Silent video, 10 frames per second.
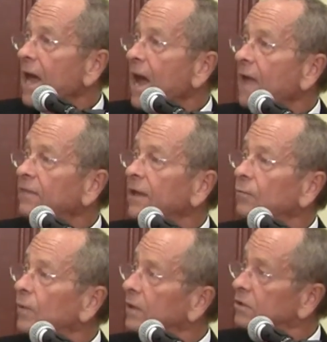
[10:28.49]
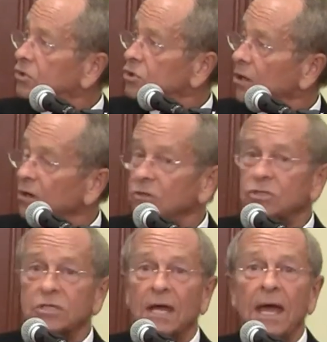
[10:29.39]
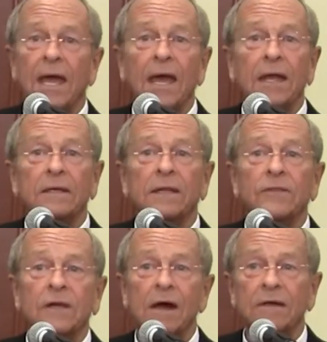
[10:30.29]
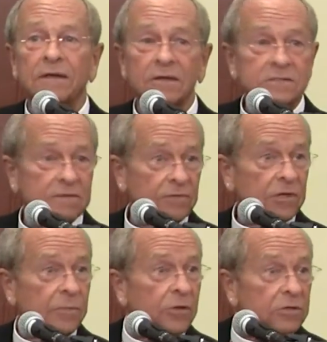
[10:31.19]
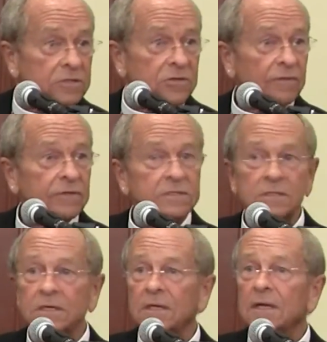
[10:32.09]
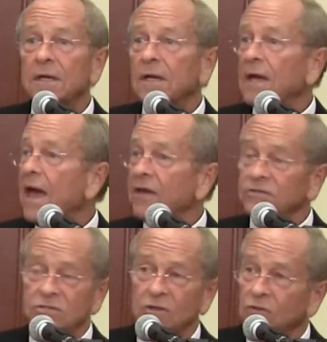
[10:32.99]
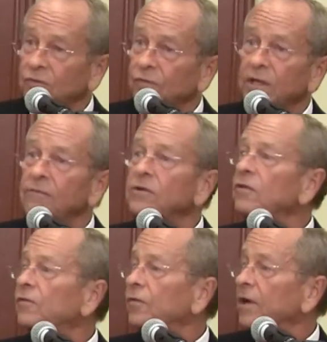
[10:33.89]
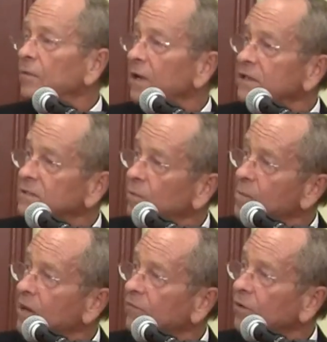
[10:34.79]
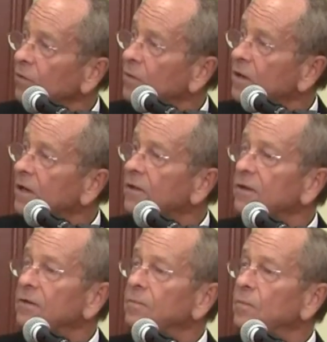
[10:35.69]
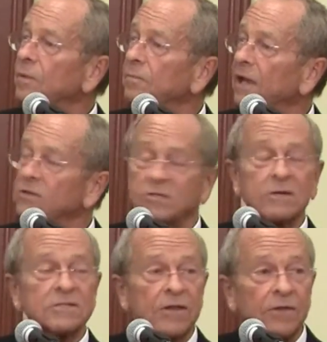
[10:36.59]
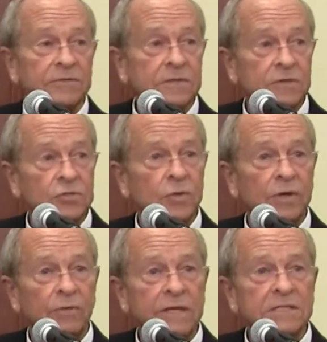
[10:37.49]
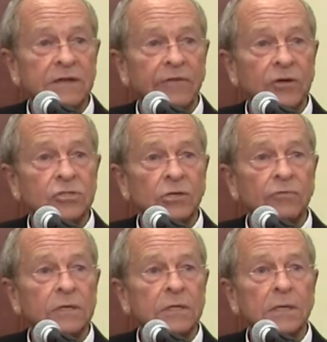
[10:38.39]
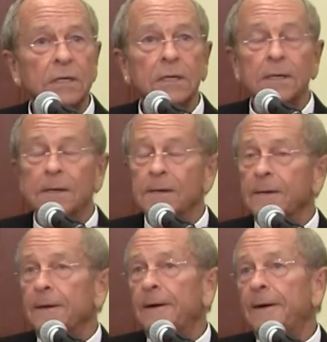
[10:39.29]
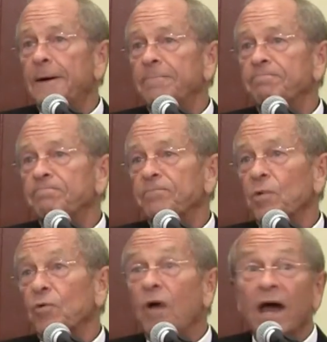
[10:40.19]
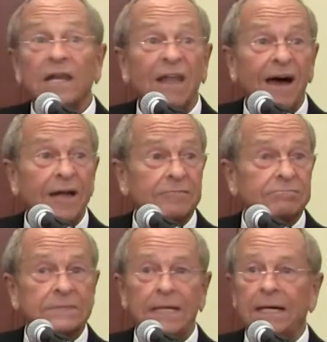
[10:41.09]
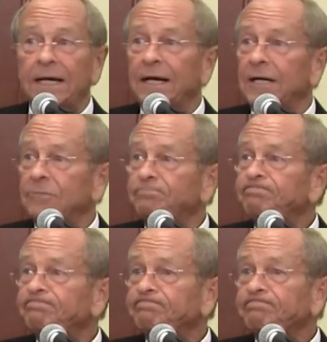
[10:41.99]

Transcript: and then went to church, and in the context of the communion service, asked each other's forgiveness for any ways that we might have hurt one another. We pledged ourselves to the joint raising of our children, um, cried a lot, um,